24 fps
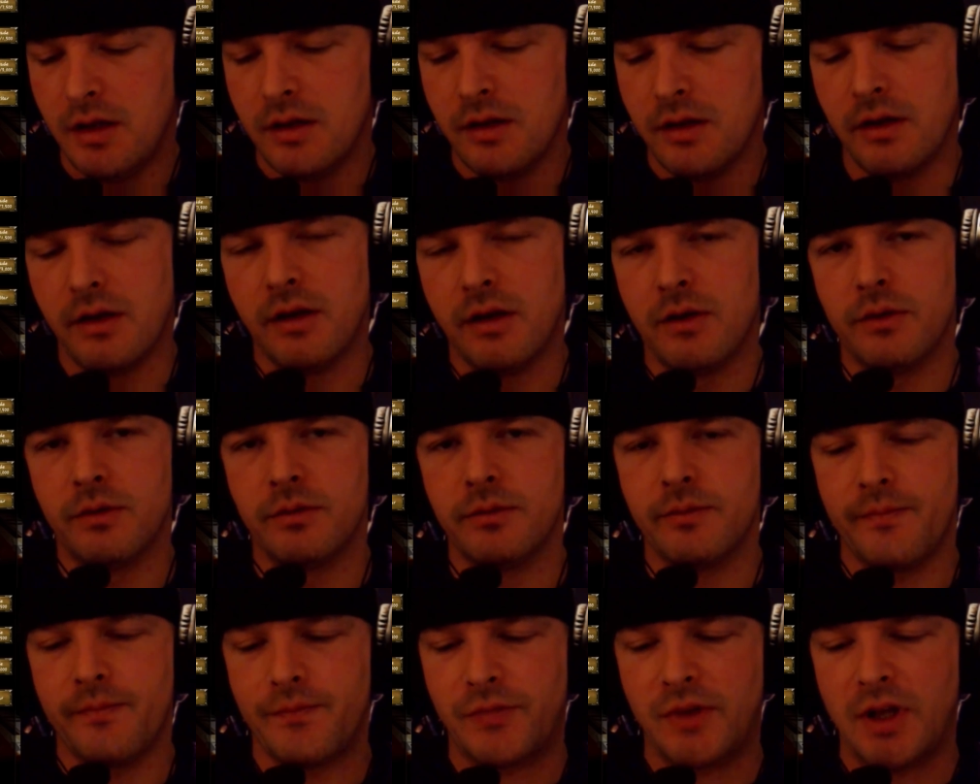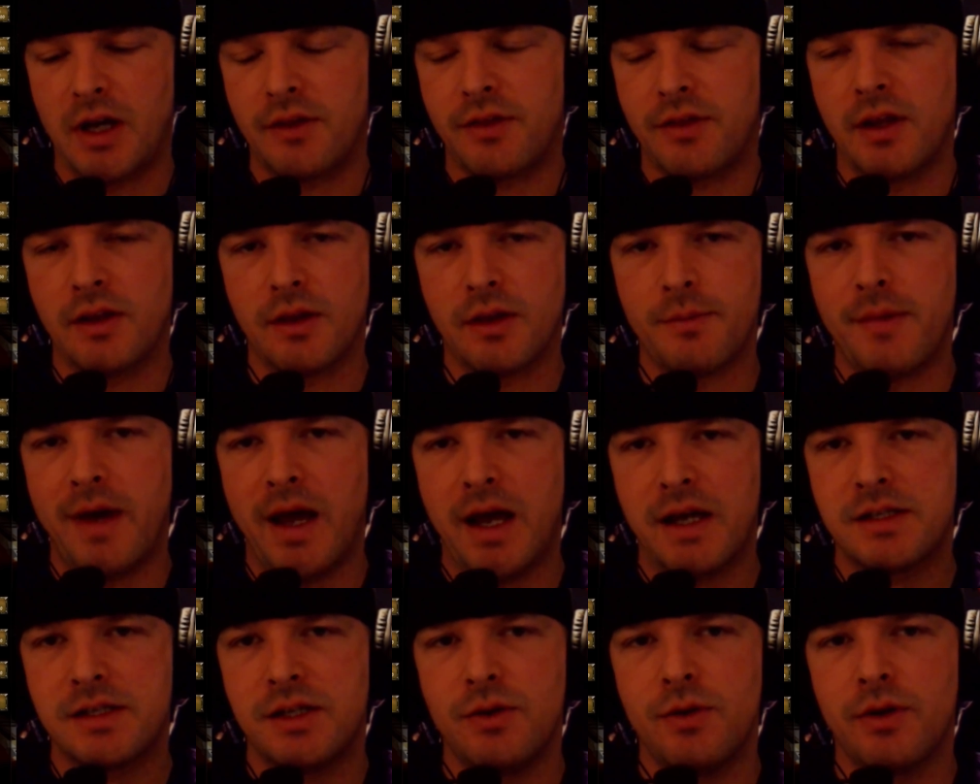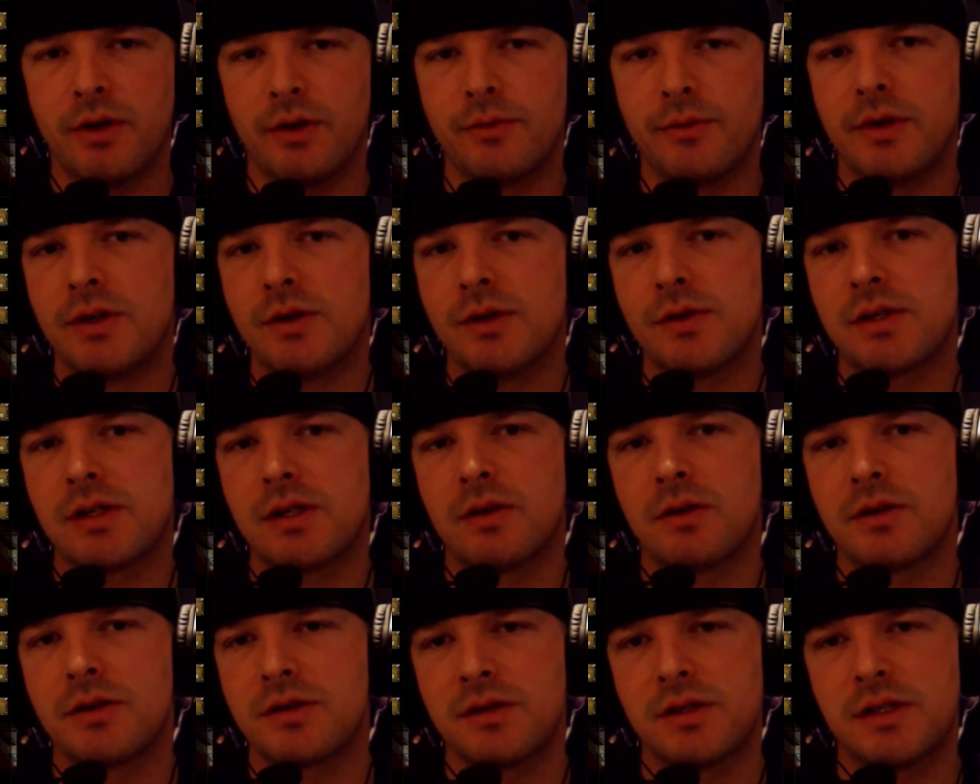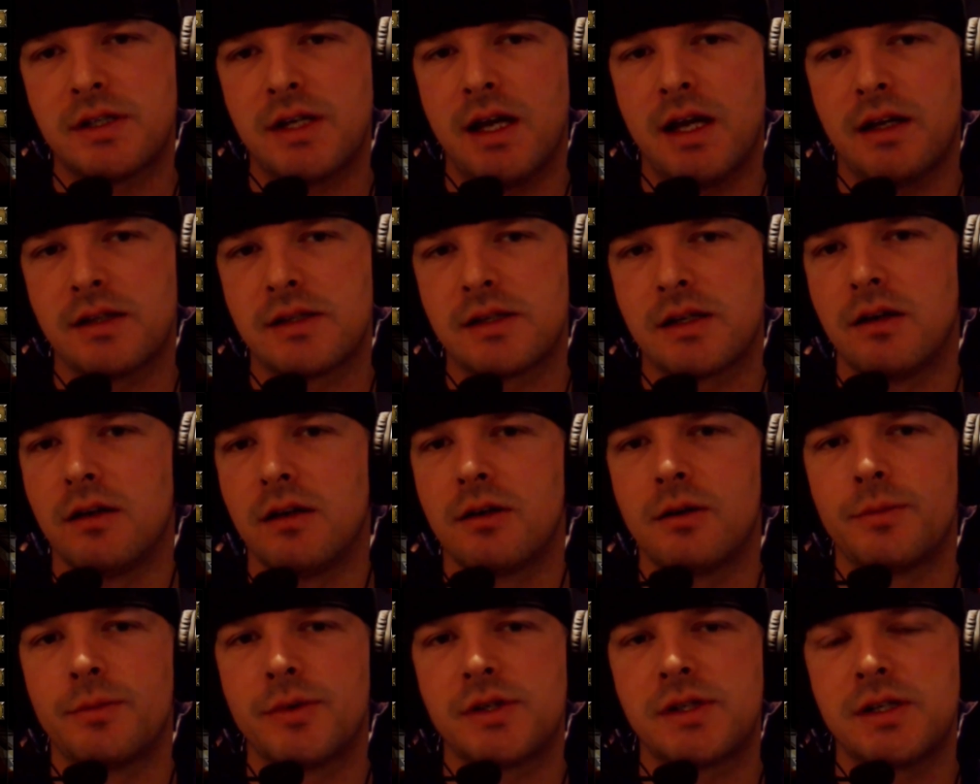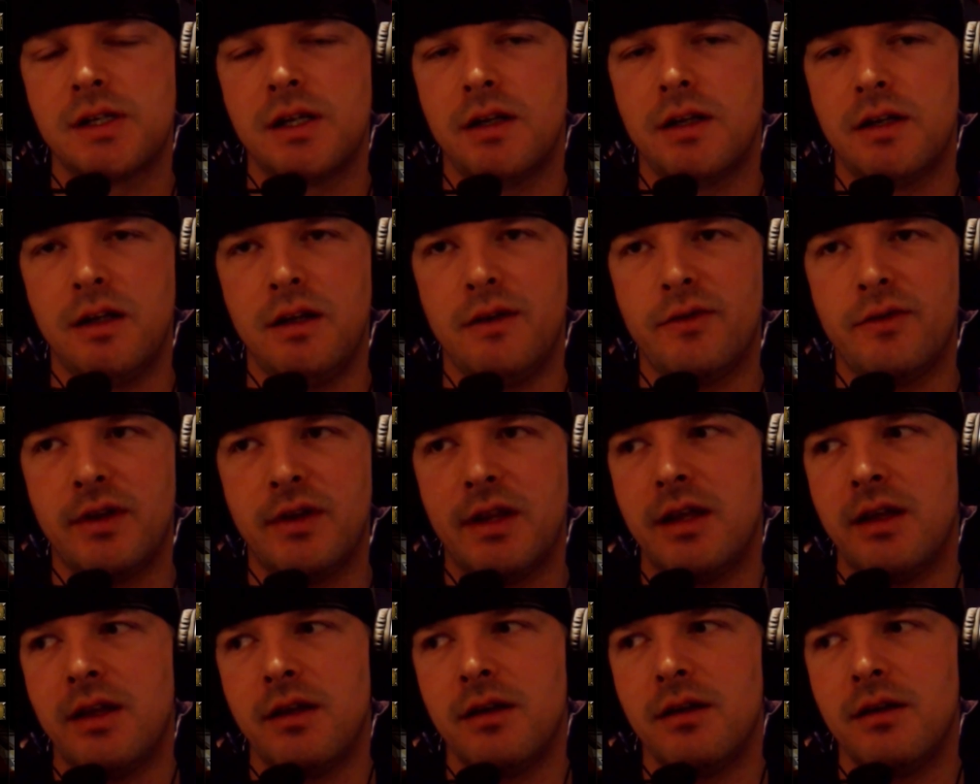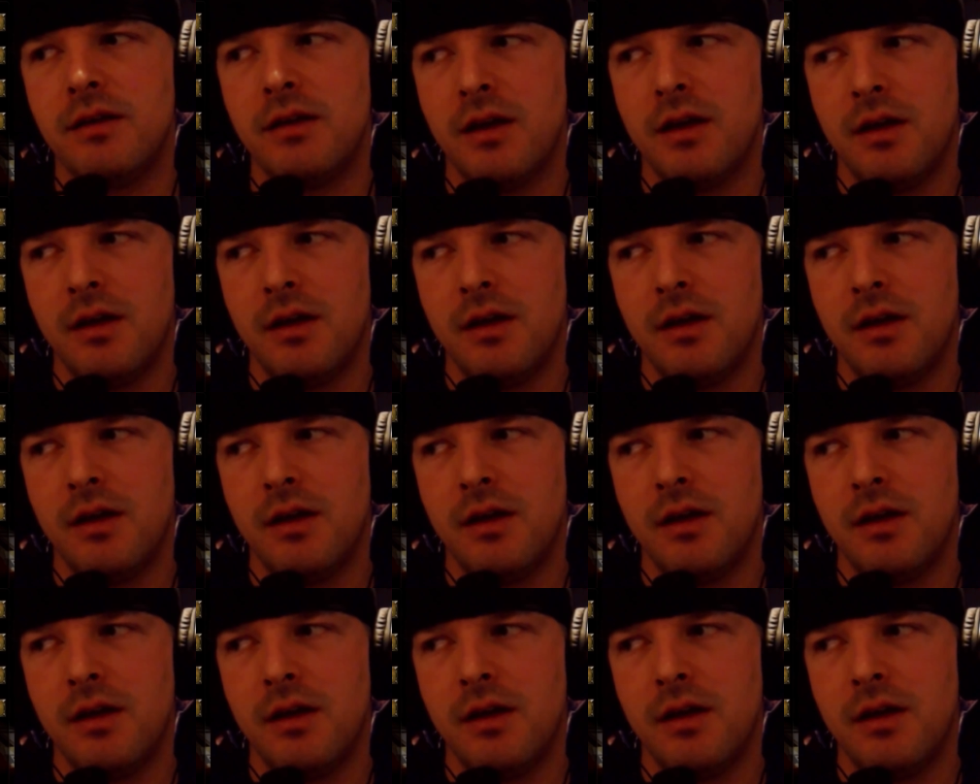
You know, I think the max that you can reduce an archer attack is 100%, and even then